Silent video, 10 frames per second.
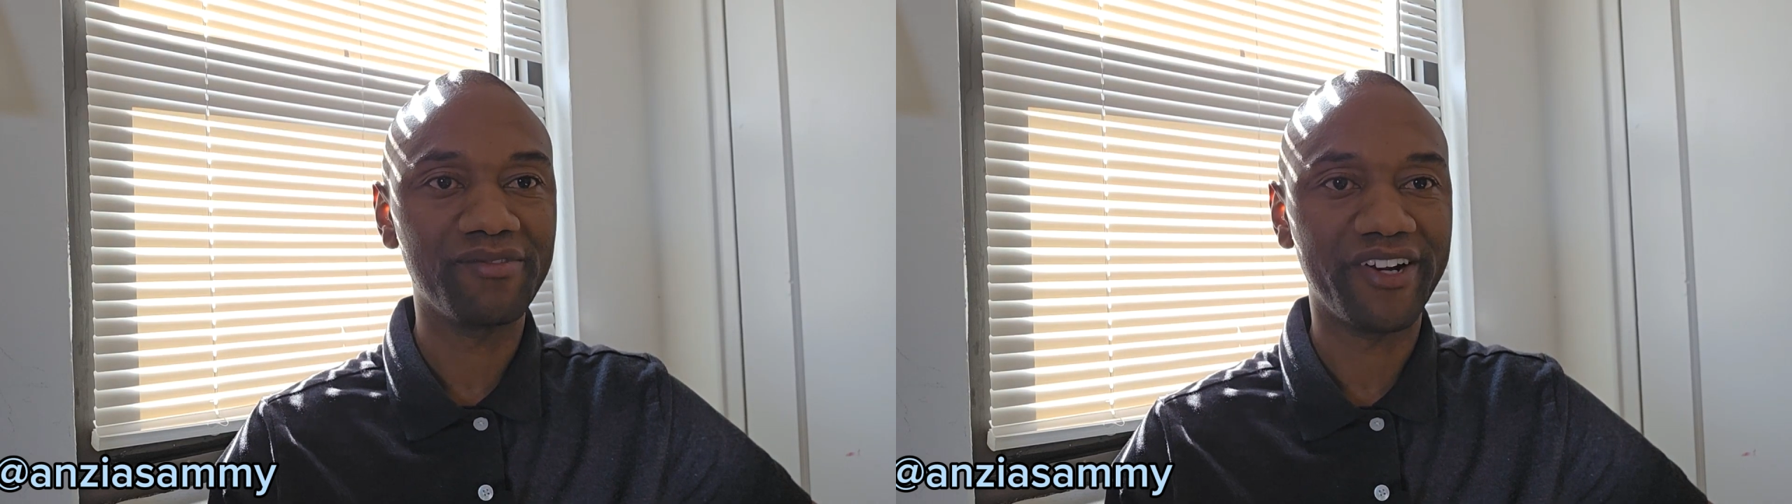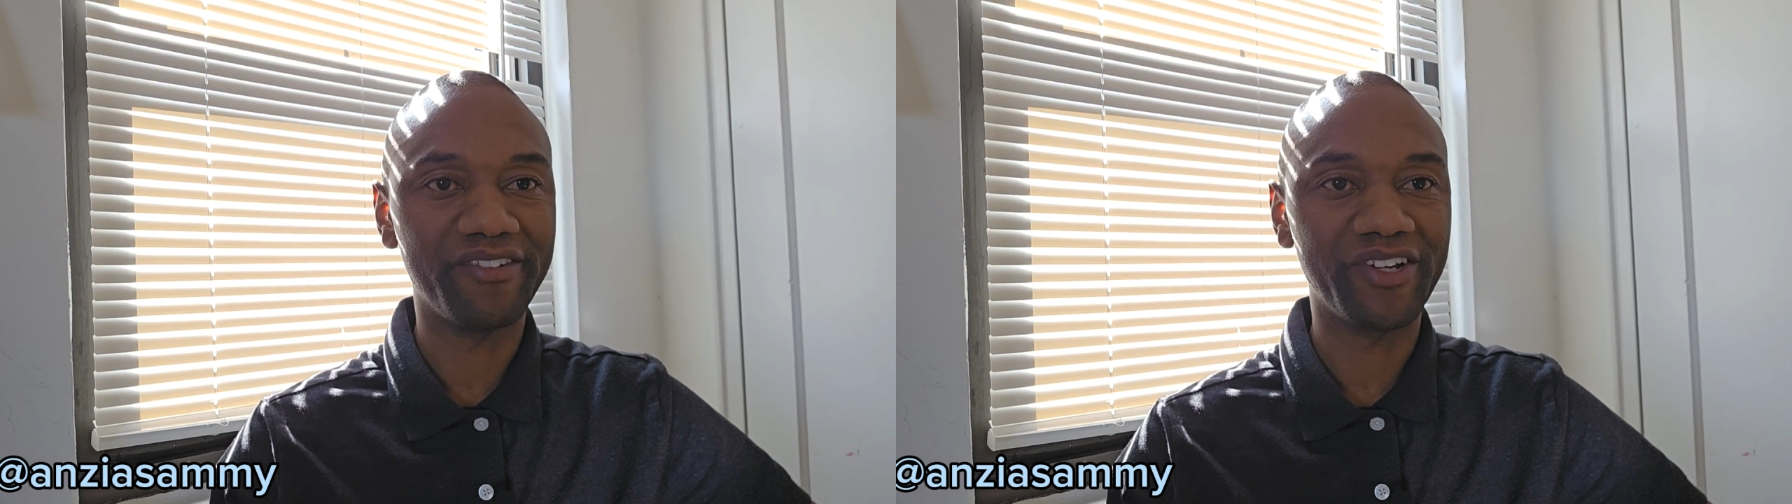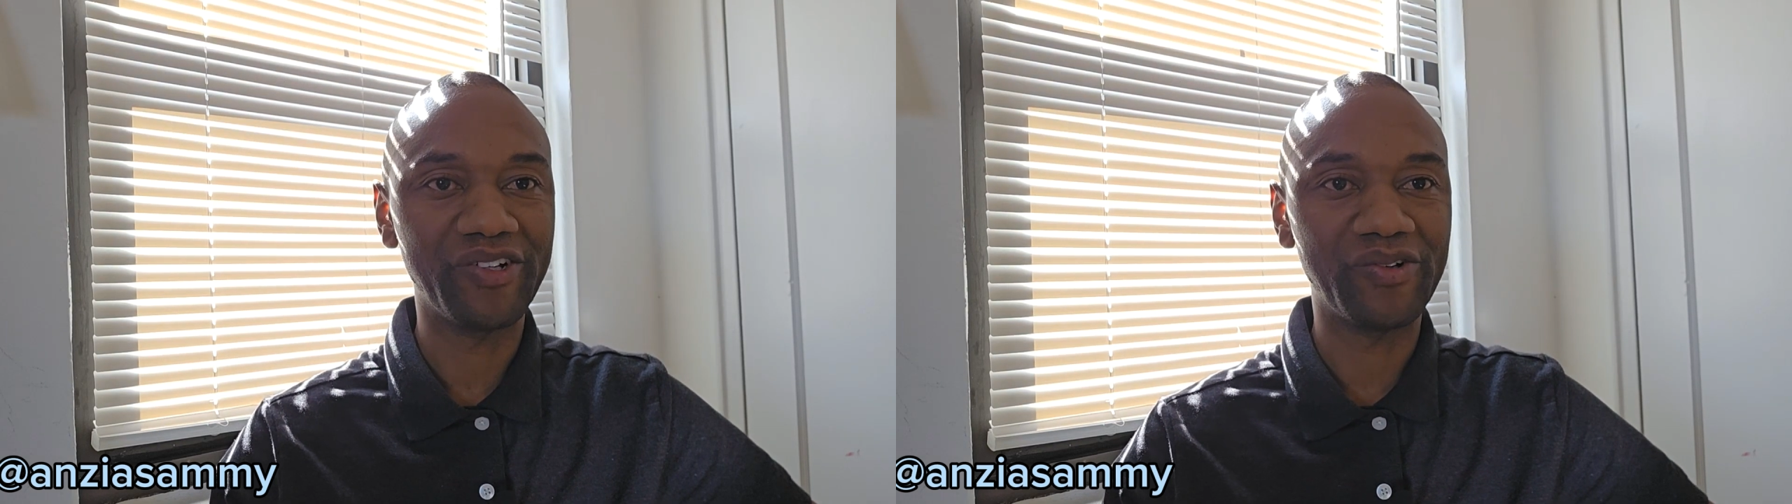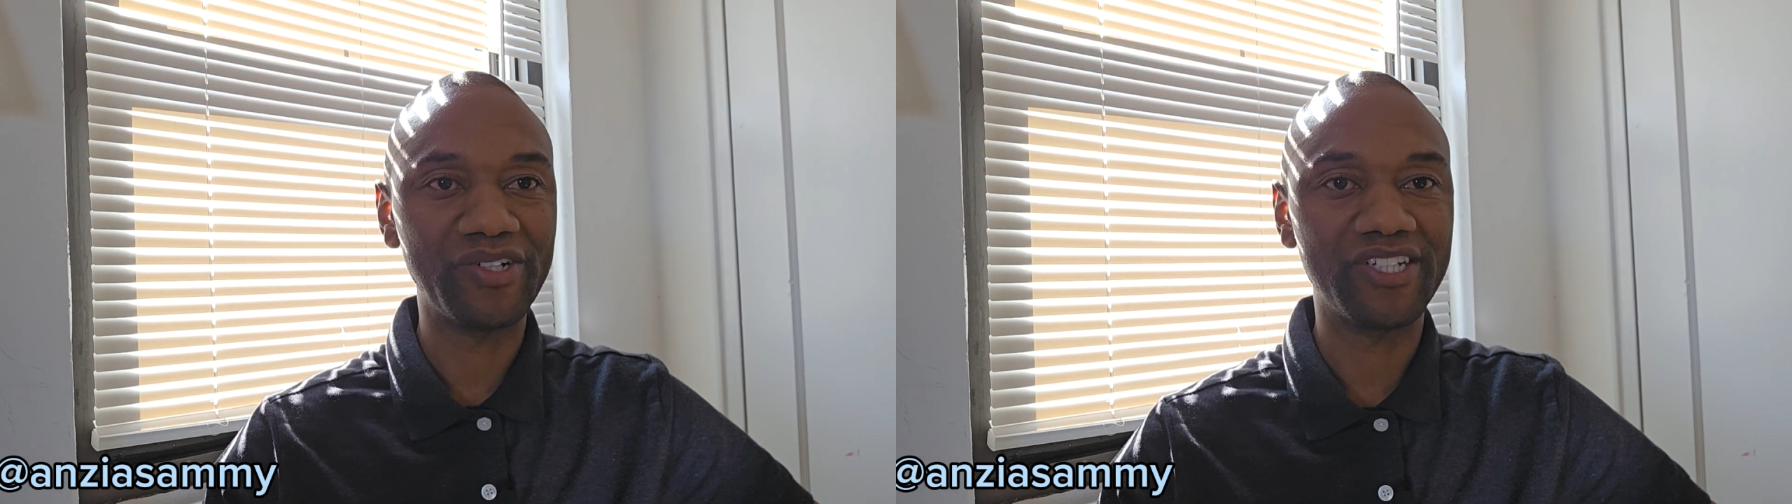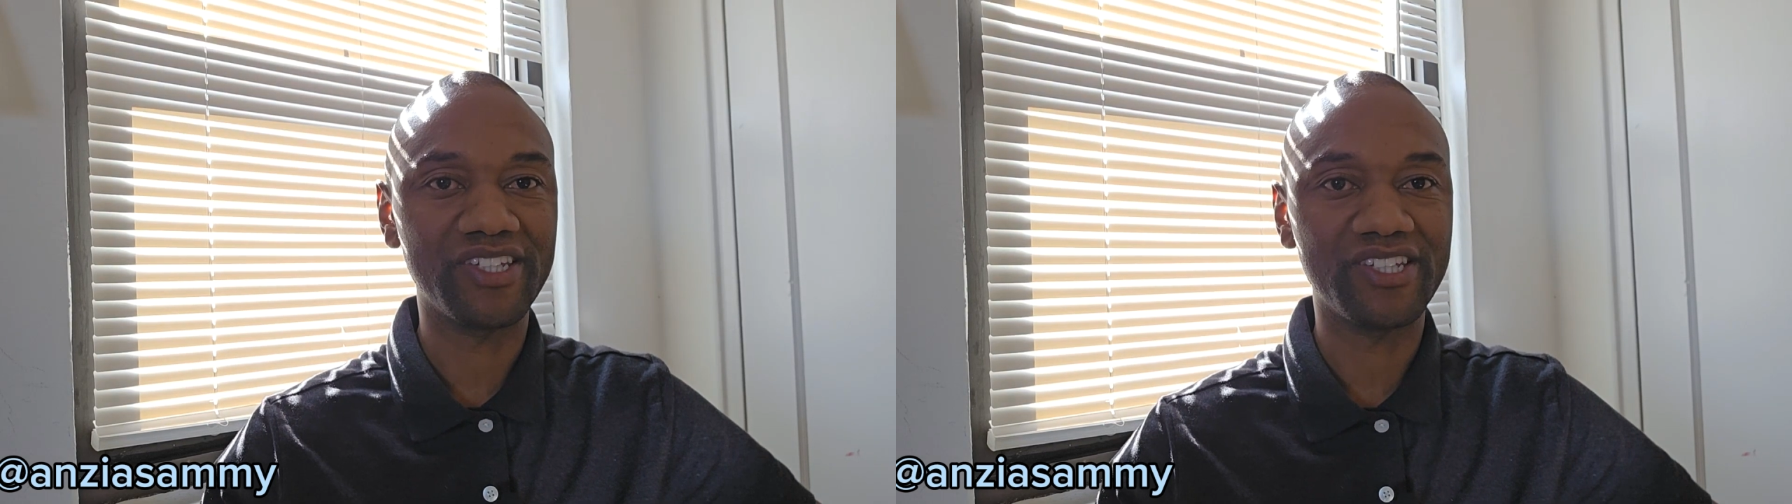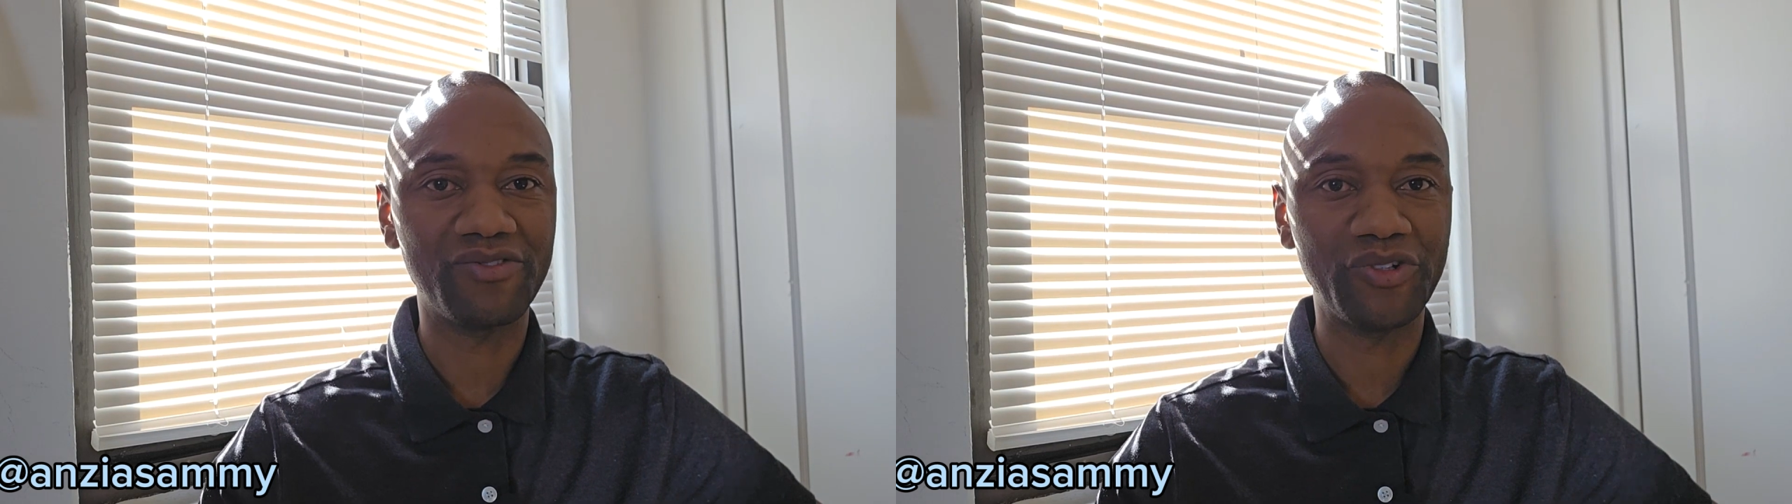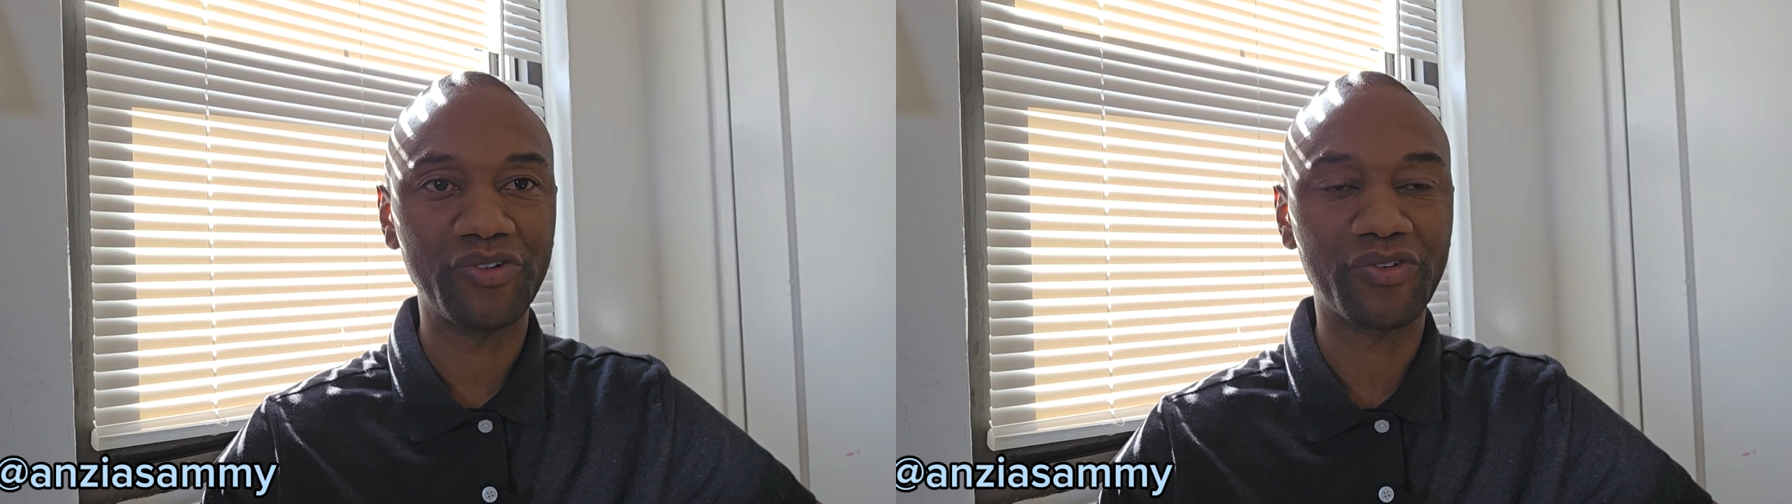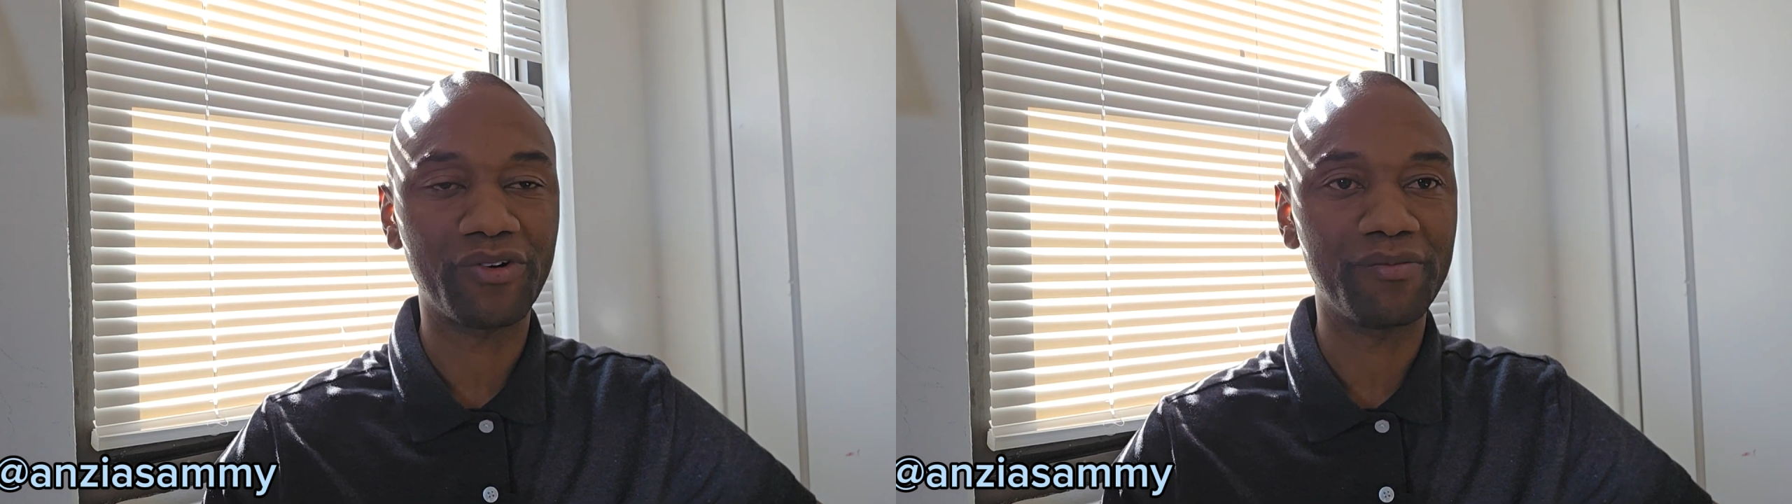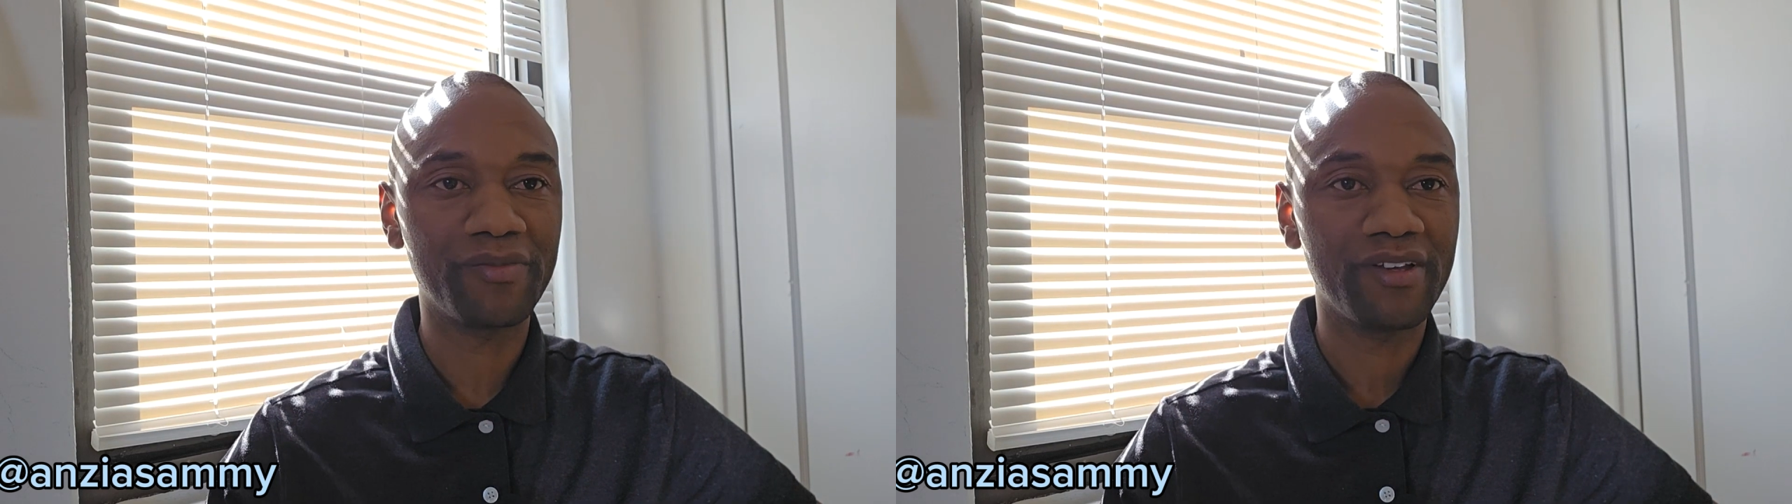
wherever you're watching this video from.